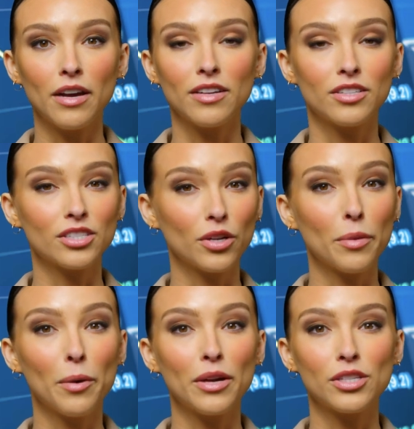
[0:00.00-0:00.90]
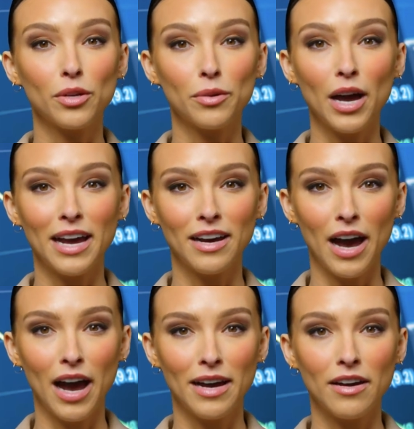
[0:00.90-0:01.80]
to
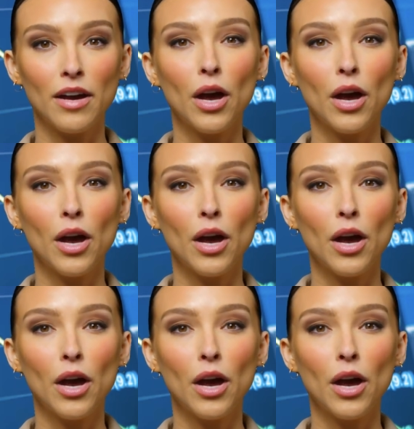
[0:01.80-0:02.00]
0.299,